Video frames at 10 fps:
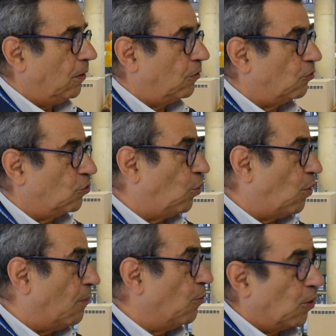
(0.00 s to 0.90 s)

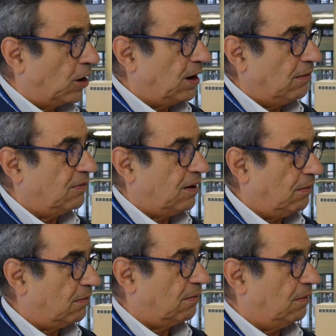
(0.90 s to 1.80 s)
so I'm working
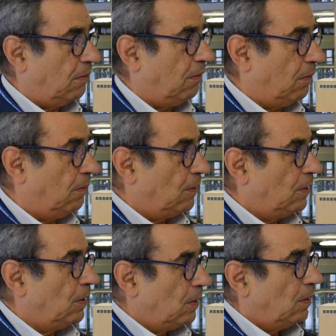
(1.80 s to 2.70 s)
since.
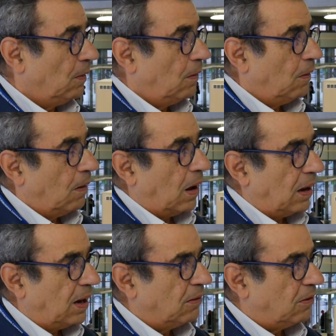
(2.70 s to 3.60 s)

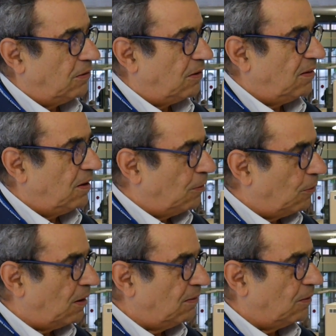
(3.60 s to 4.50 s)
I entered the
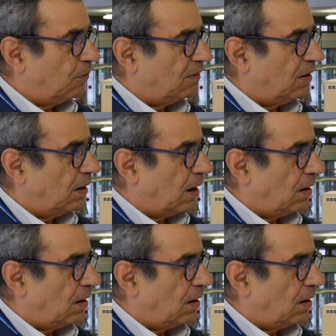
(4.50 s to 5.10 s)
CNRS, it was in